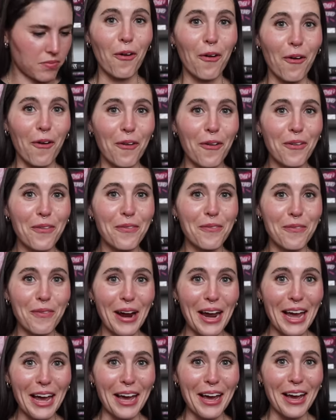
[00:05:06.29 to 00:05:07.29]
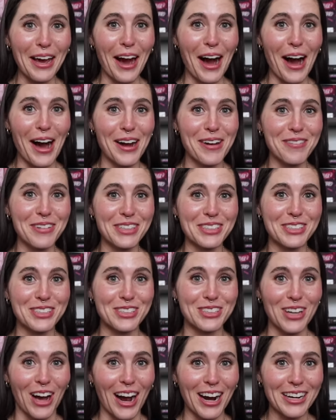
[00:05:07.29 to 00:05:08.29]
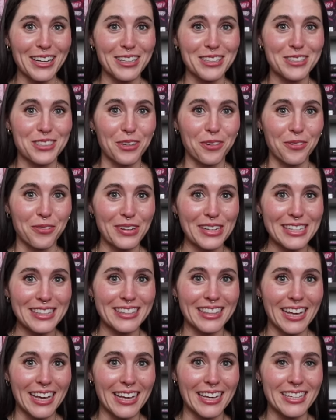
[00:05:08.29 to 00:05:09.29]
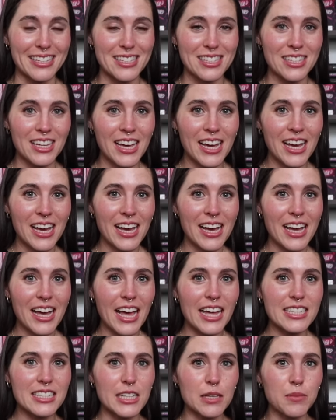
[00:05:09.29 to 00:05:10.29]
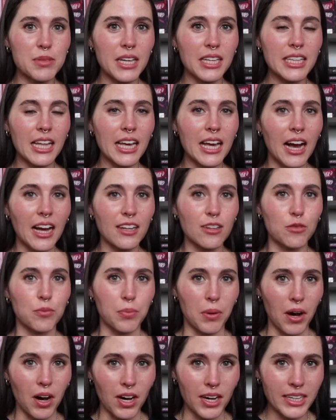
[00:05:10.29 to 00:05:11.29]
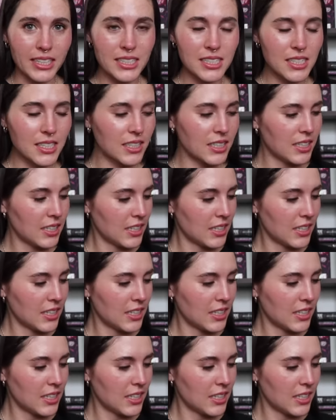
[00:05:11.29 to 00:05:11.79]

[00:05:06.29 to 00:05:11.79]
Oh wait, I'm excited to read this. It seems like they kind of bond.